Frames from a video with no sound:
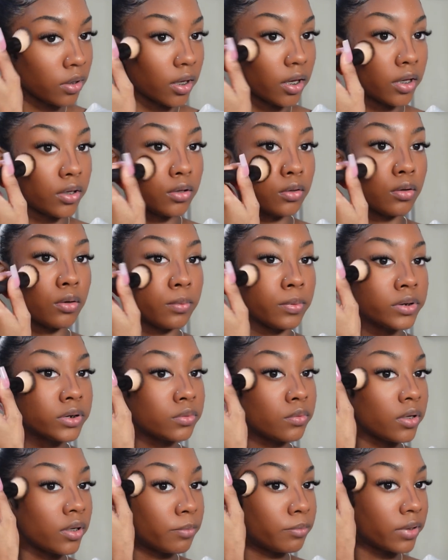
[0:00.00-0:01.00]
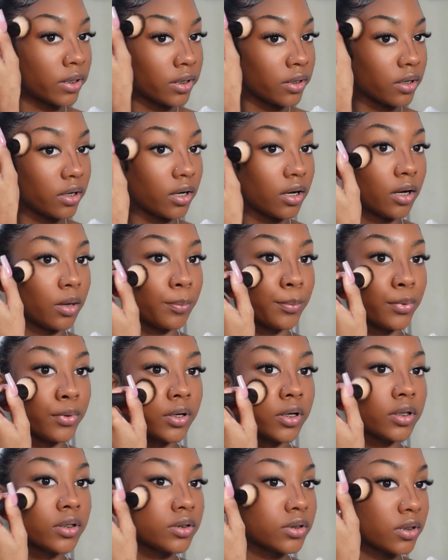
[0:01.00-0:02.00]
And you always want to blend
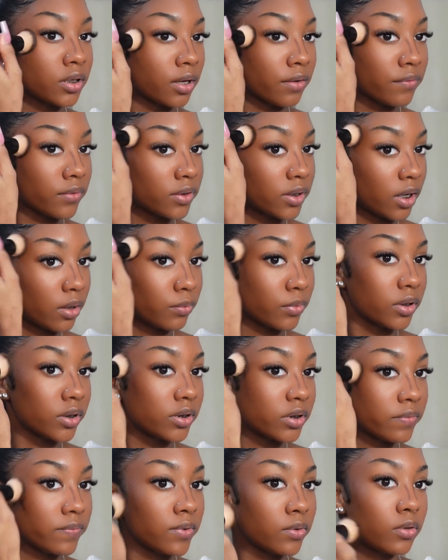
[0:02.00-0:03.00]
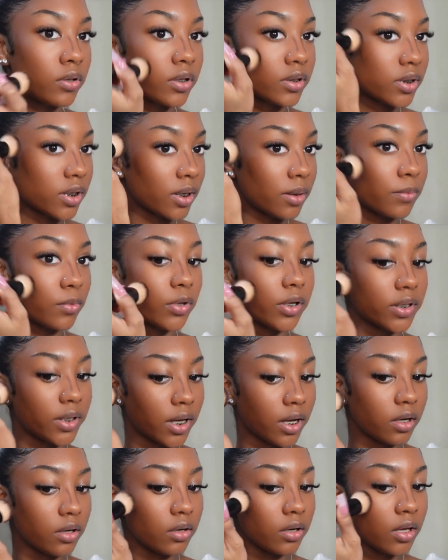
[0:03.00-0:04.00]
upwards, never downwards, even though it looks like I'm going
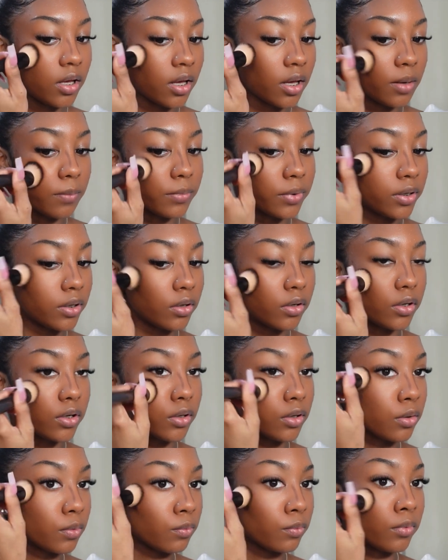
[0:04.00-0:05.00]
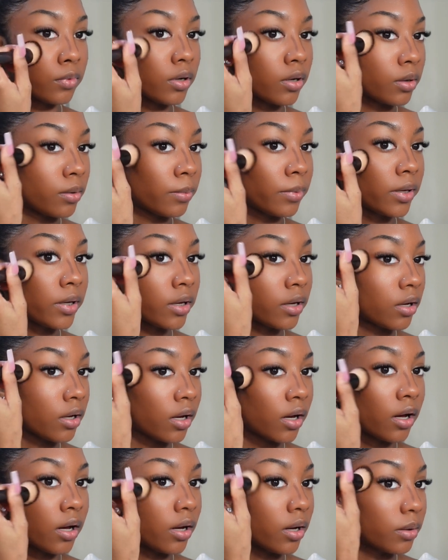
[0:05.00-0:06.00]
down. But no, you're rubbing
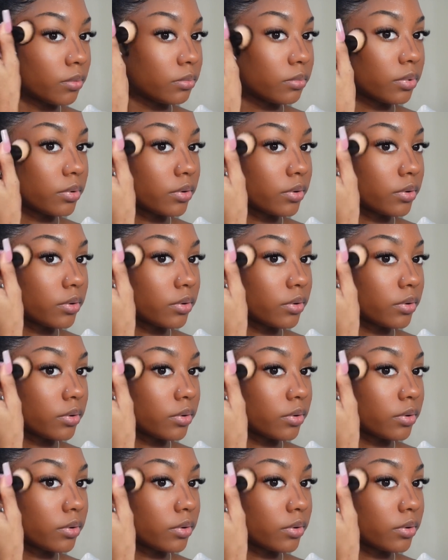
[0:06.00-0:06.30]
up.